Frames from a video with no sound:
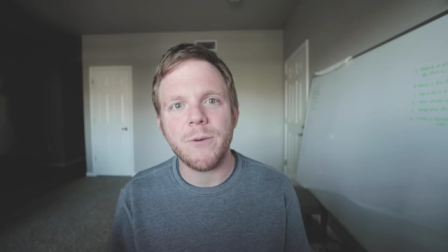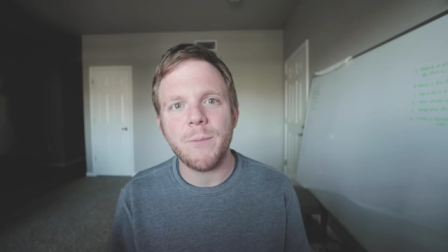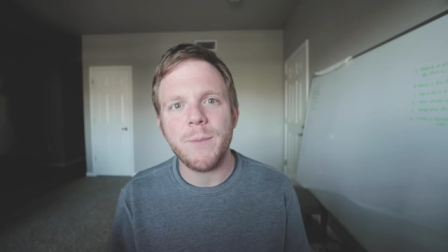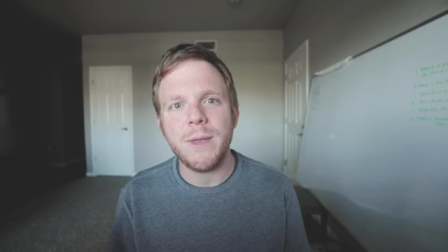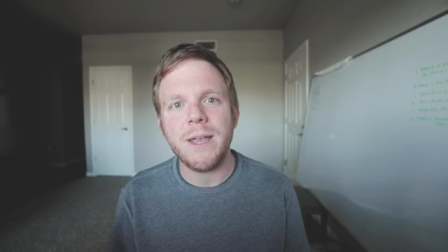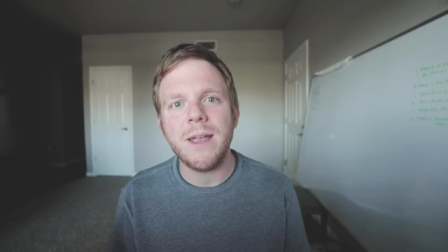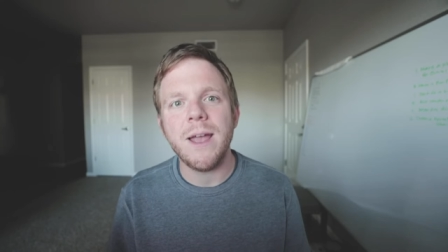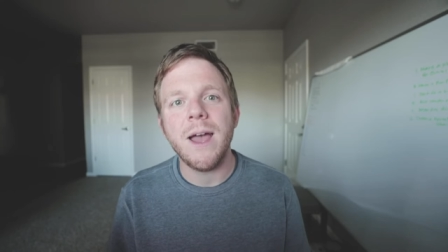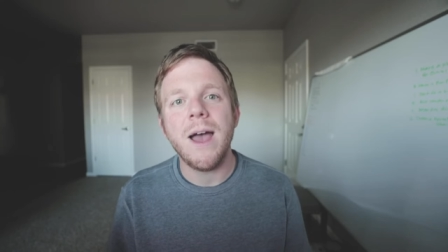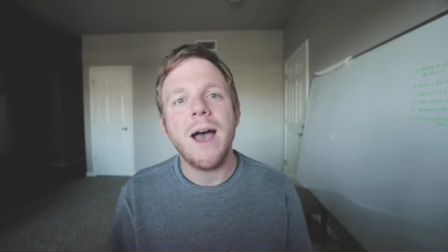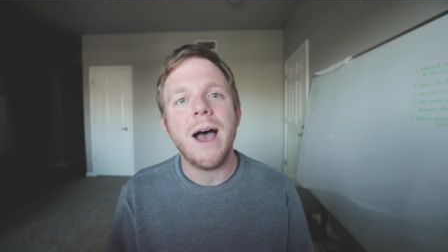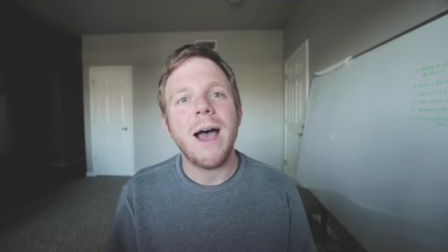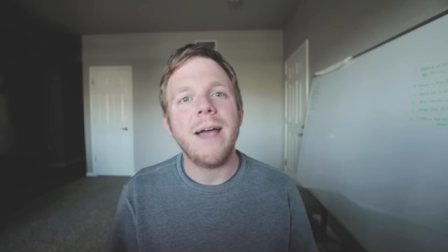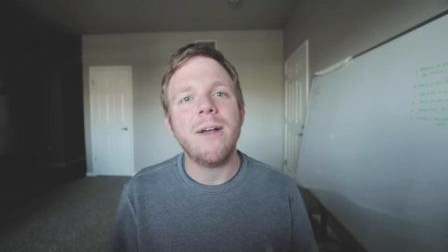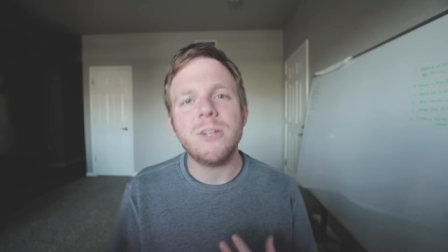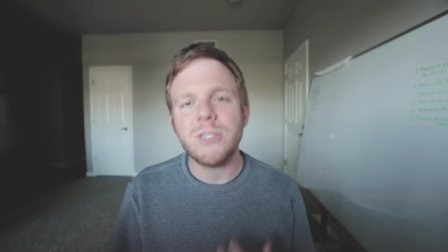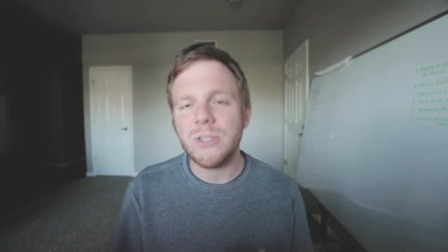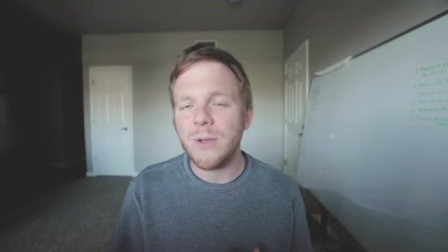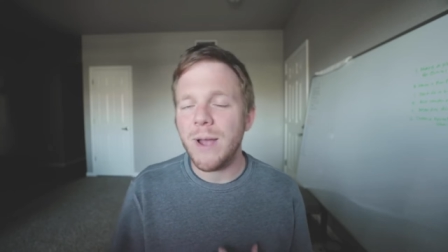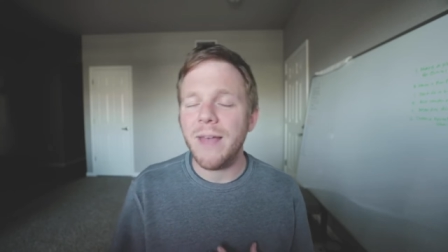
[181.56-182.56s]
for me. I
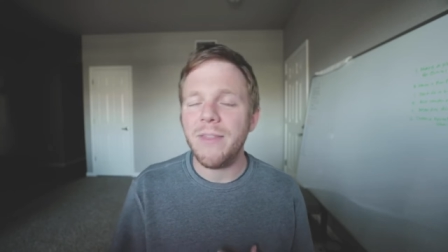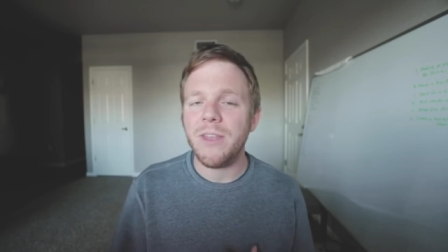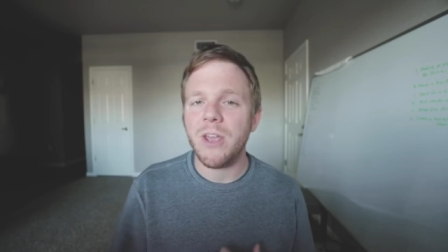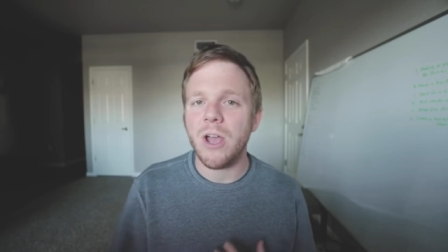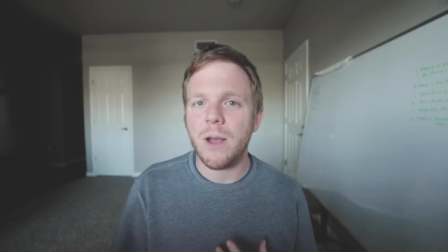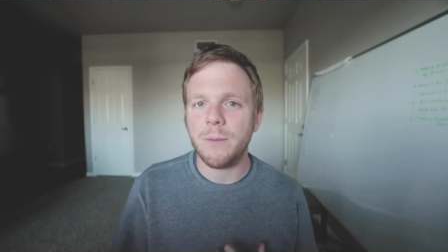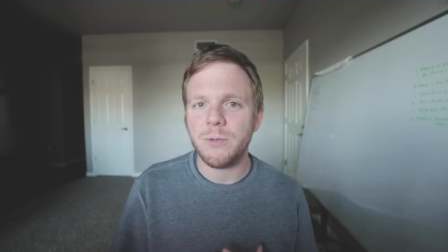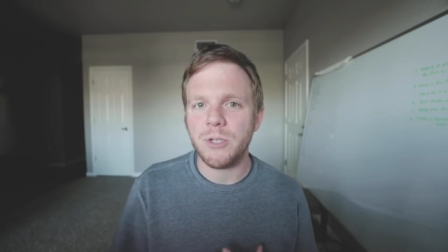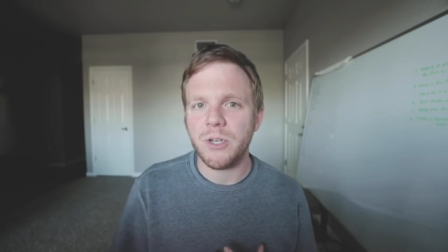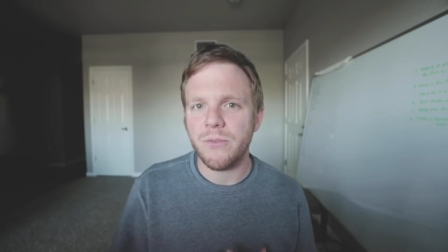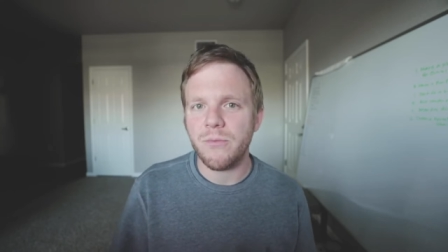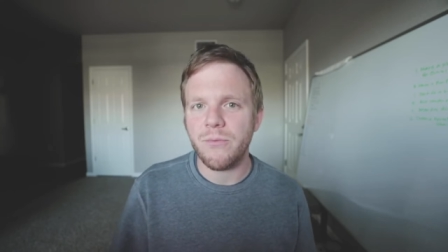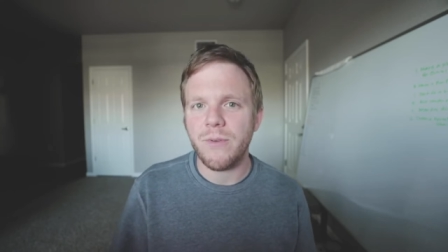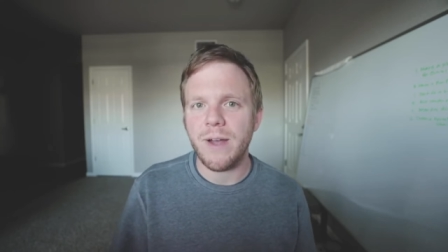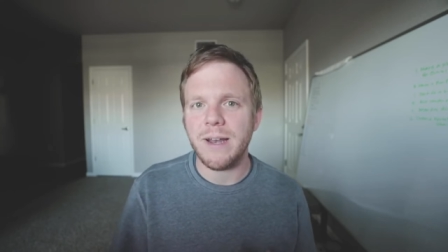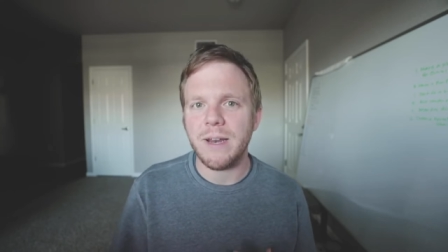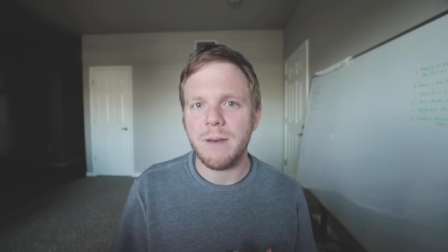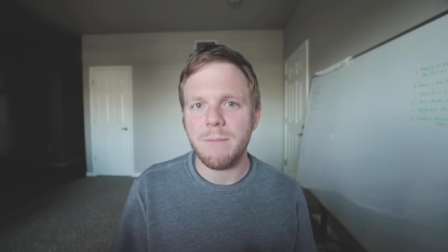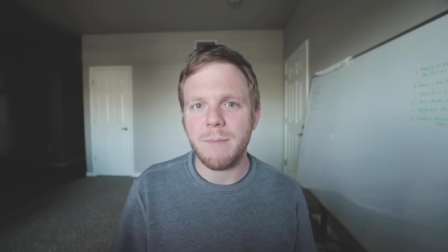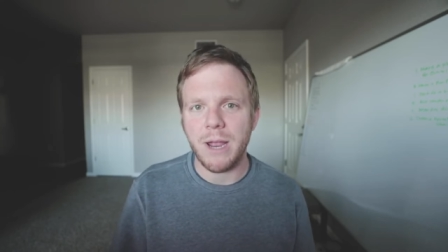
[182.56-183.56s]
also had the option of
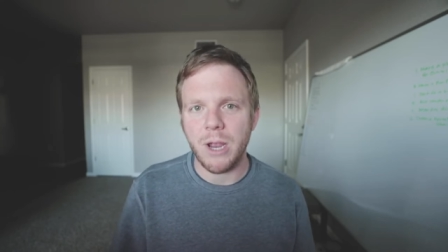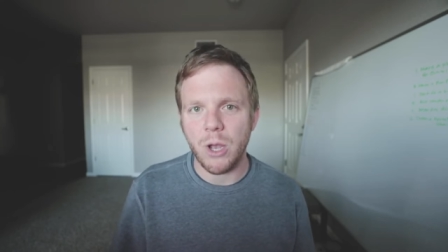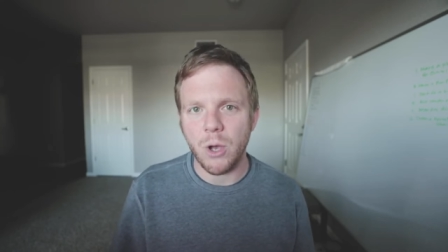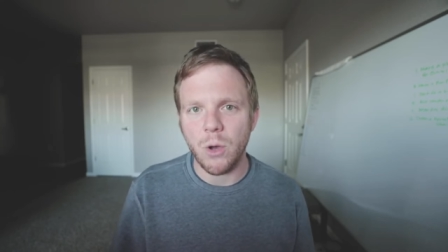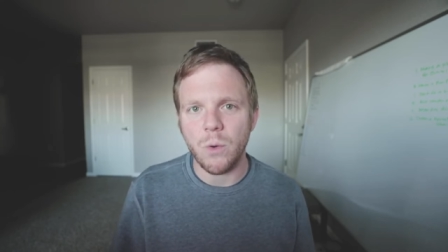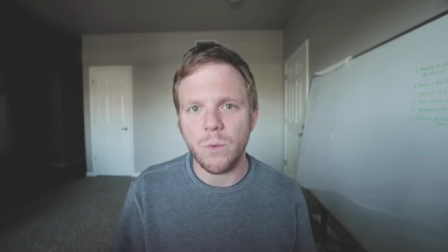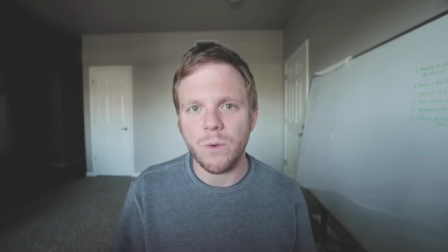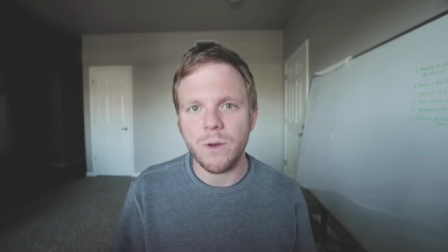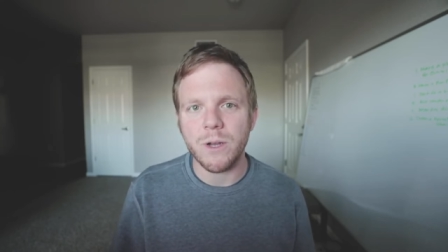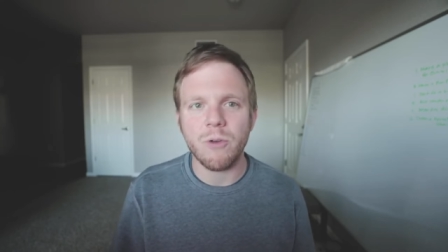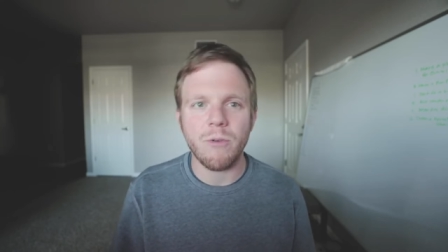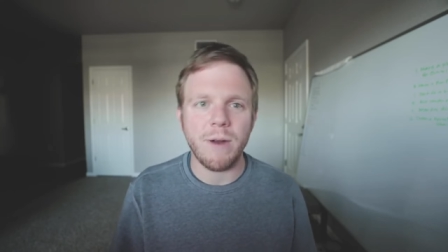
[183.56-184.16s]
finding my own.